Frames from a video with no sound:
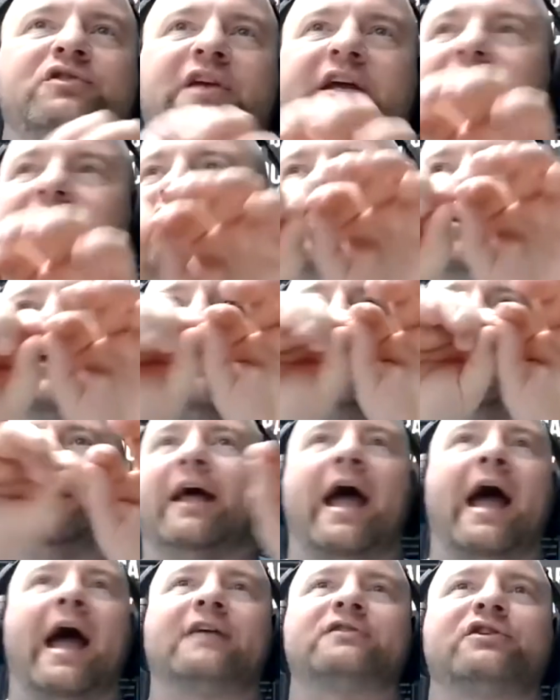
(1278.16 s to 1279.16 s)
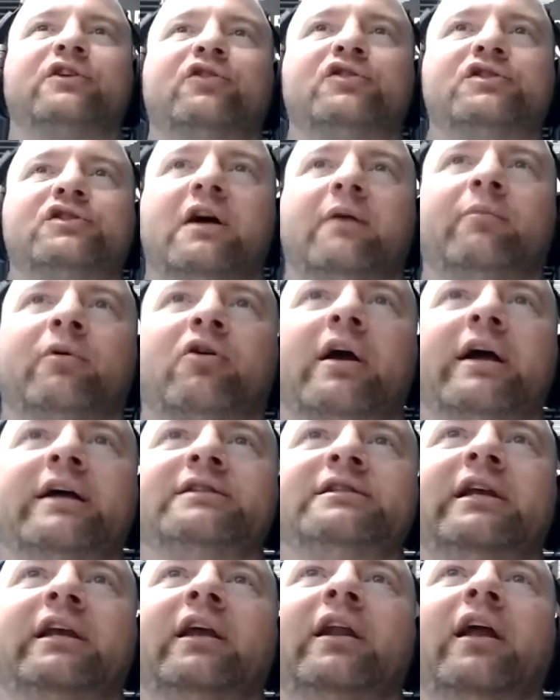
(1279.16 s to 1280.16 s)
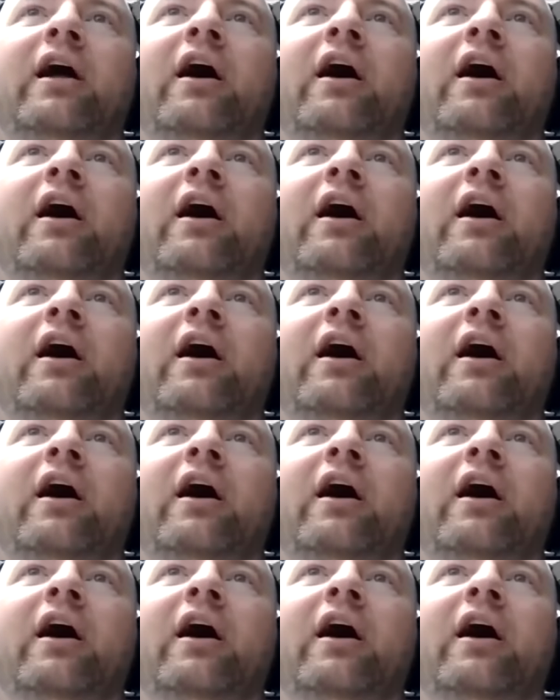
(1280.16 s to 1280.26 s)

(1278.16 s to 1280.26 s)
like you took a hit of acid or something crazy,